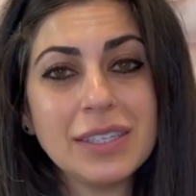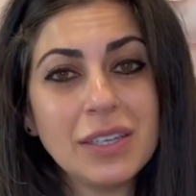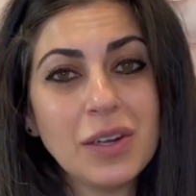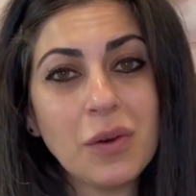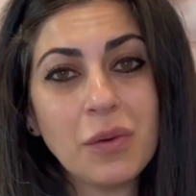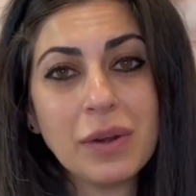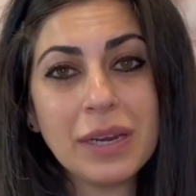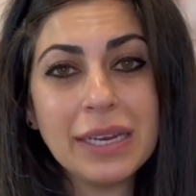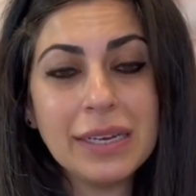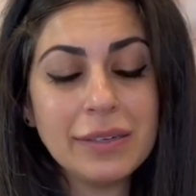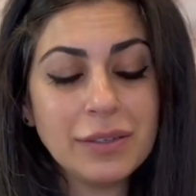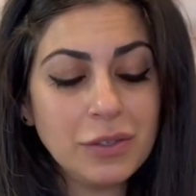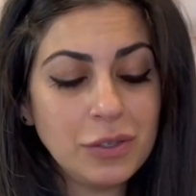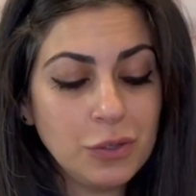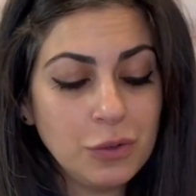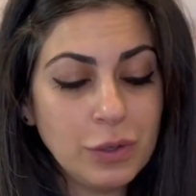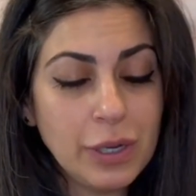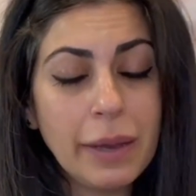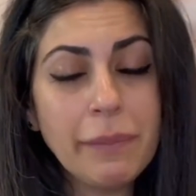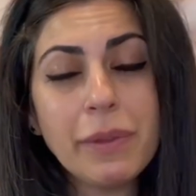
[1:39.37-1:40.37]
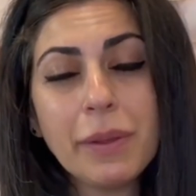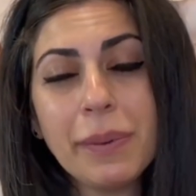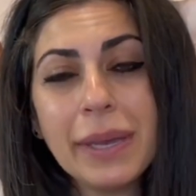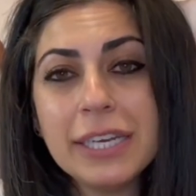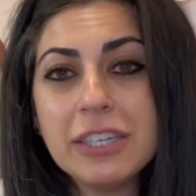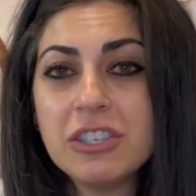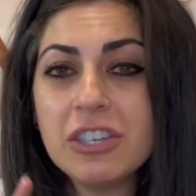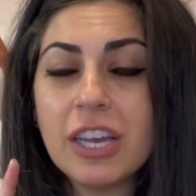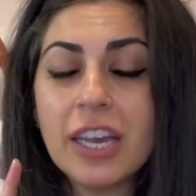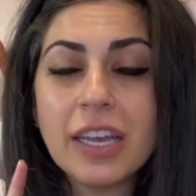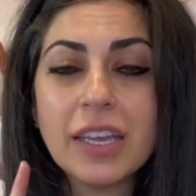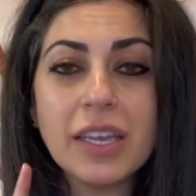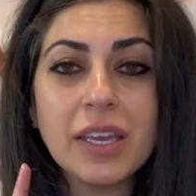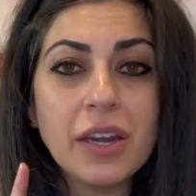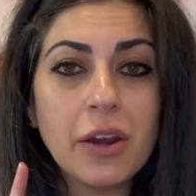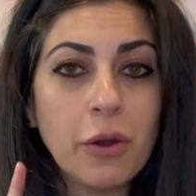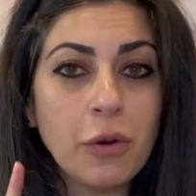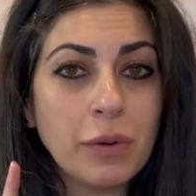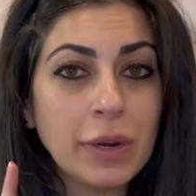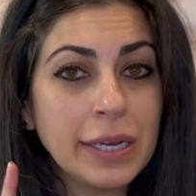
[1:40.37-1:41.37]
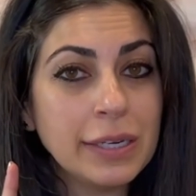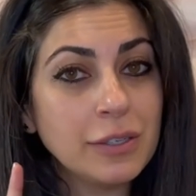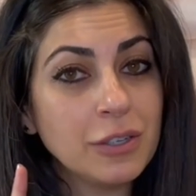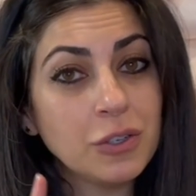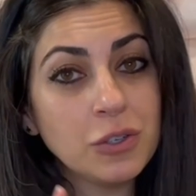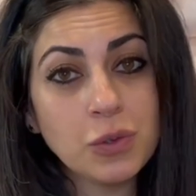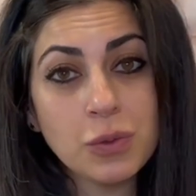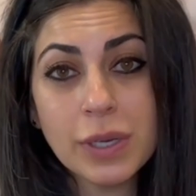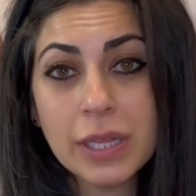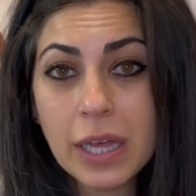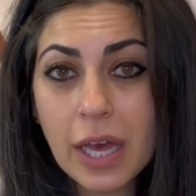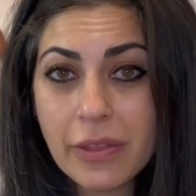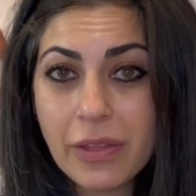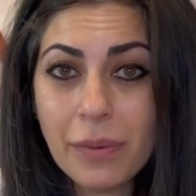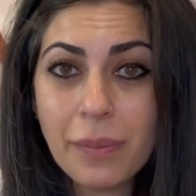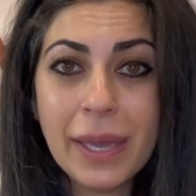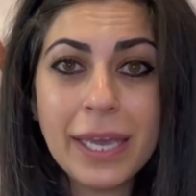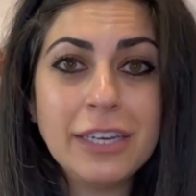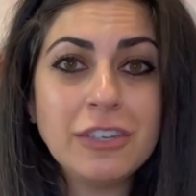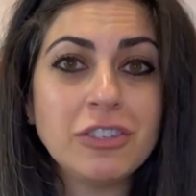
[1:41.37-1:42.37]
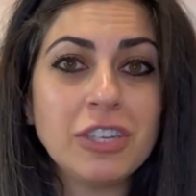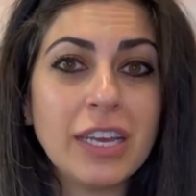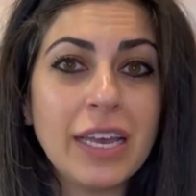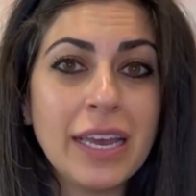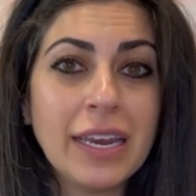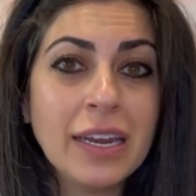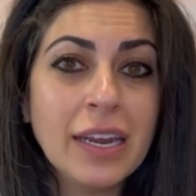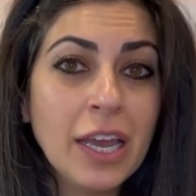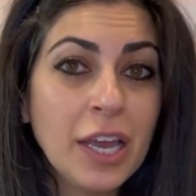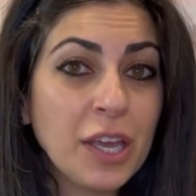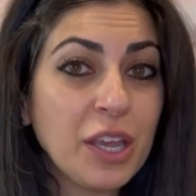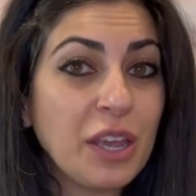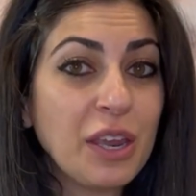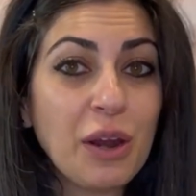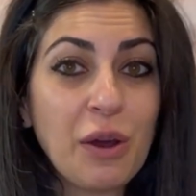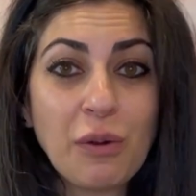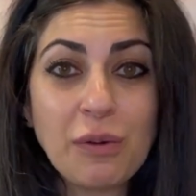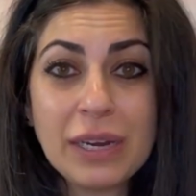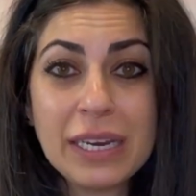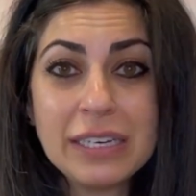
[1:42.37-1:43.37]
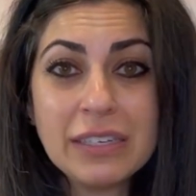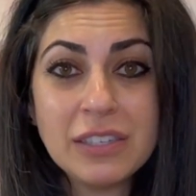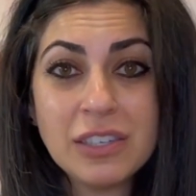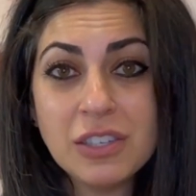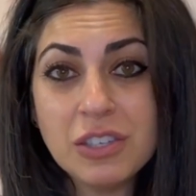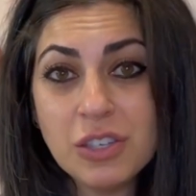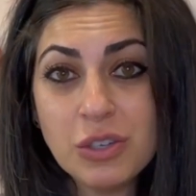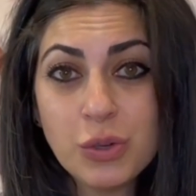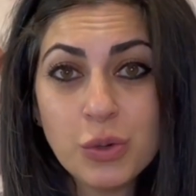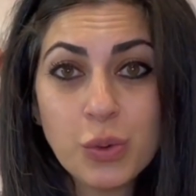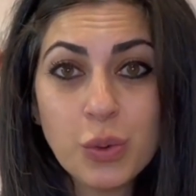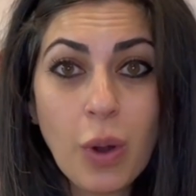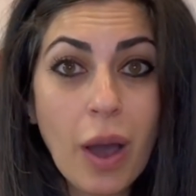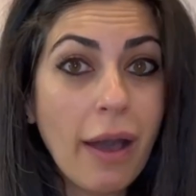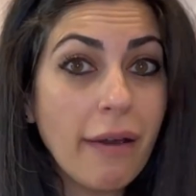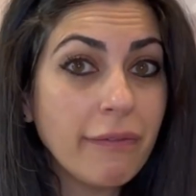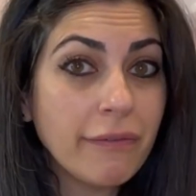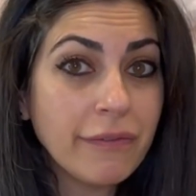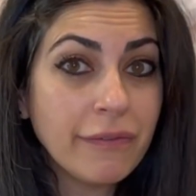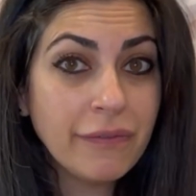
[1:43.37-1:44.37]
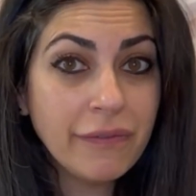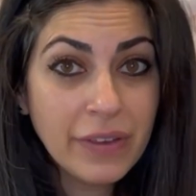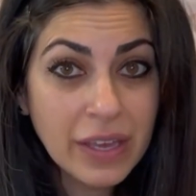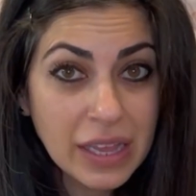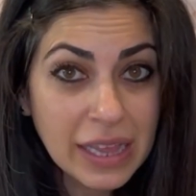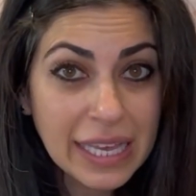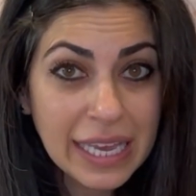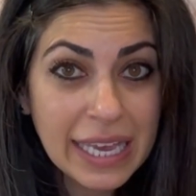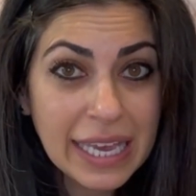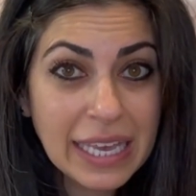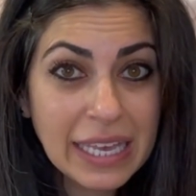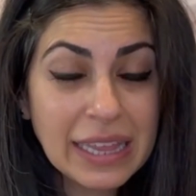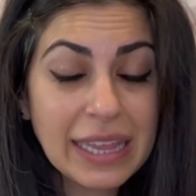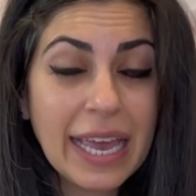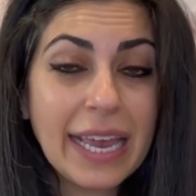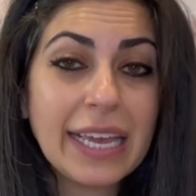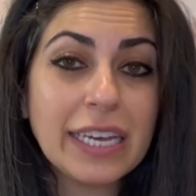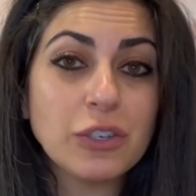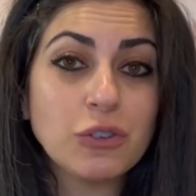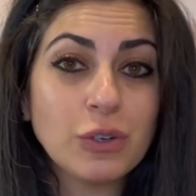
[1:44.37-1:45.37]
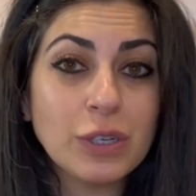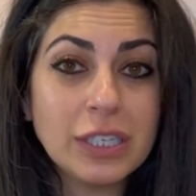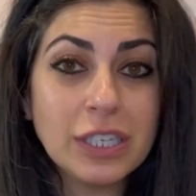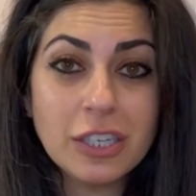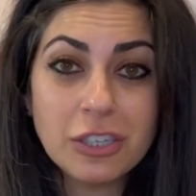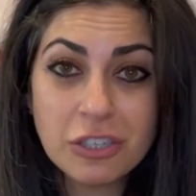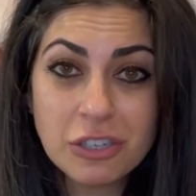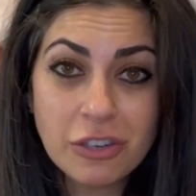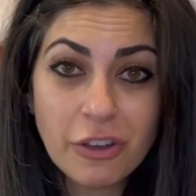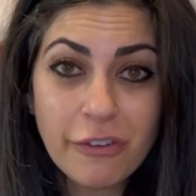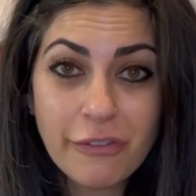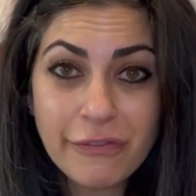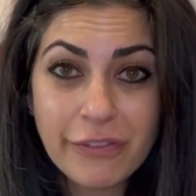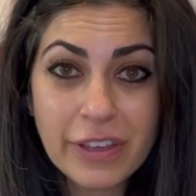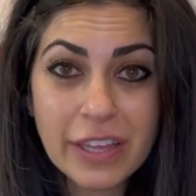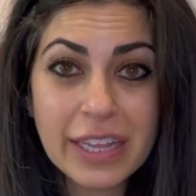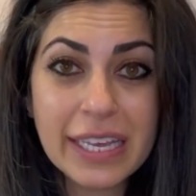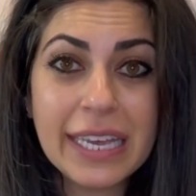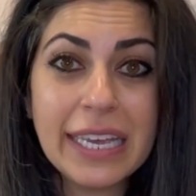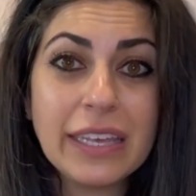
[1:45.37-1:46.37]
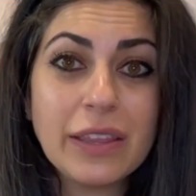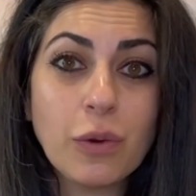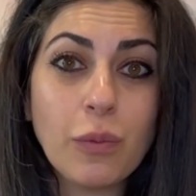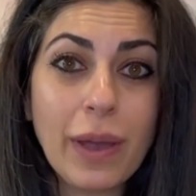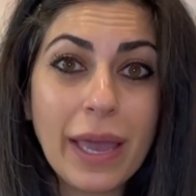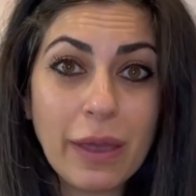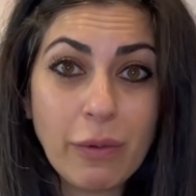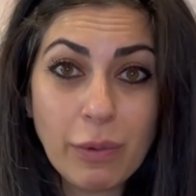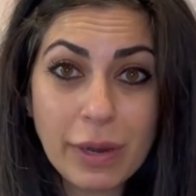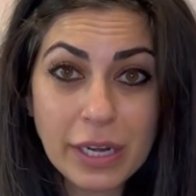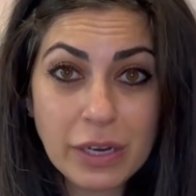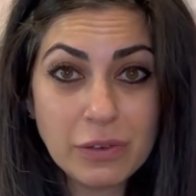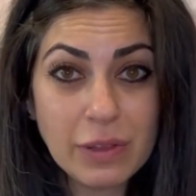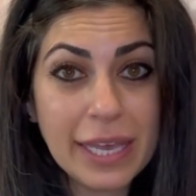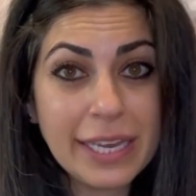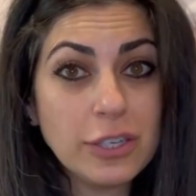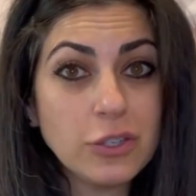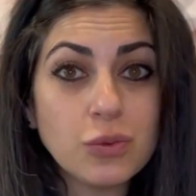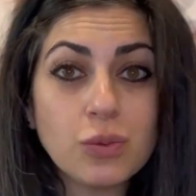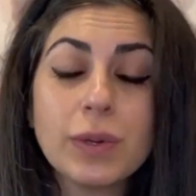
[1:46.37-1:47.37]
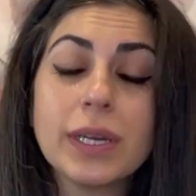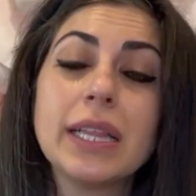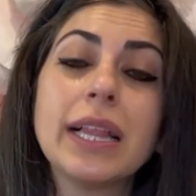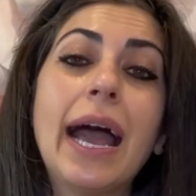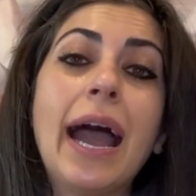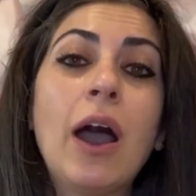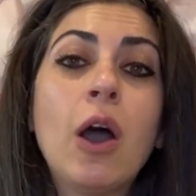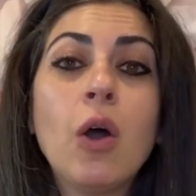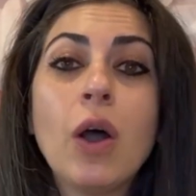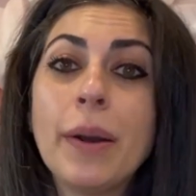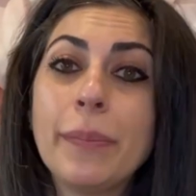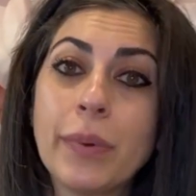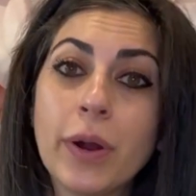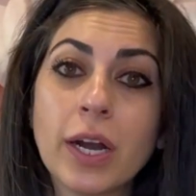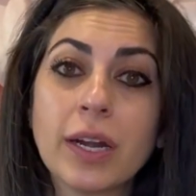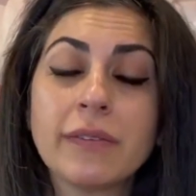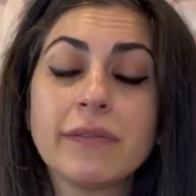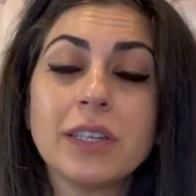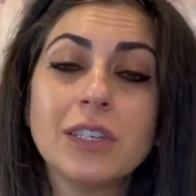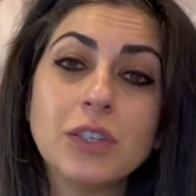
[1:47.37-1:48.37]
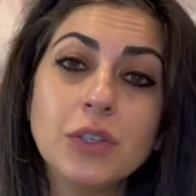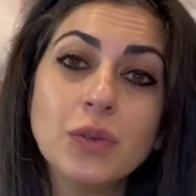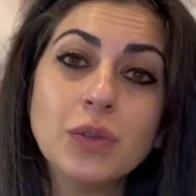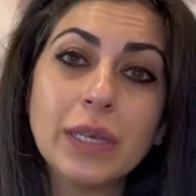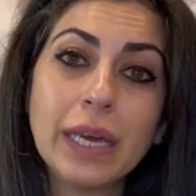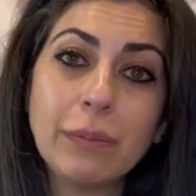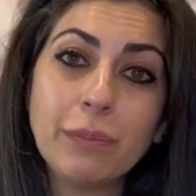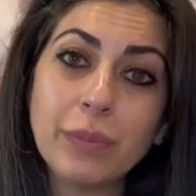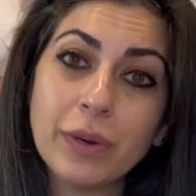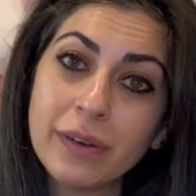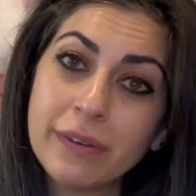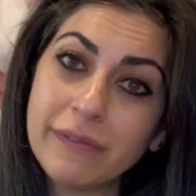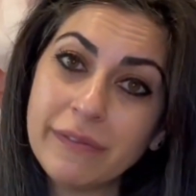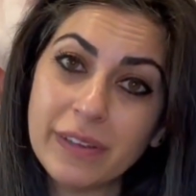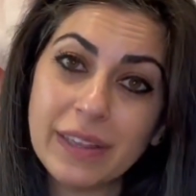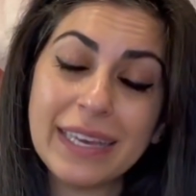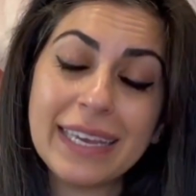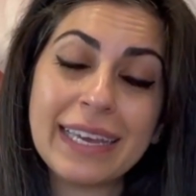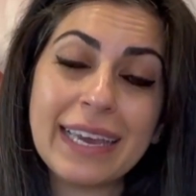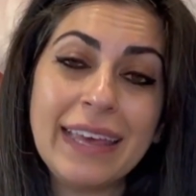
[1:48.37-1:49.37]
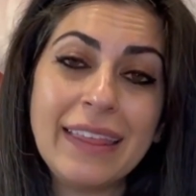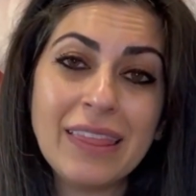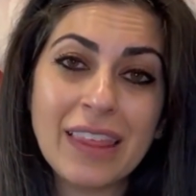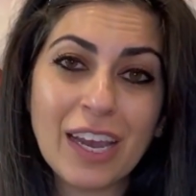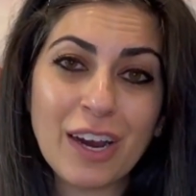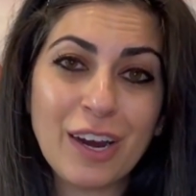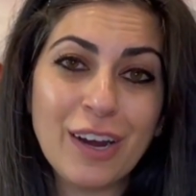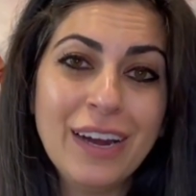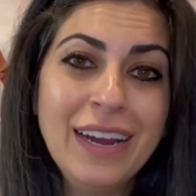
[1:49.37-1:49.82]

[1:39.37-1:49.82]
So you don't need to numb the patient, you don't need to drill on the patient, you don't need to do a filling like a traditional filling, the way when you like drill out a part of the tooth and put a filling in there.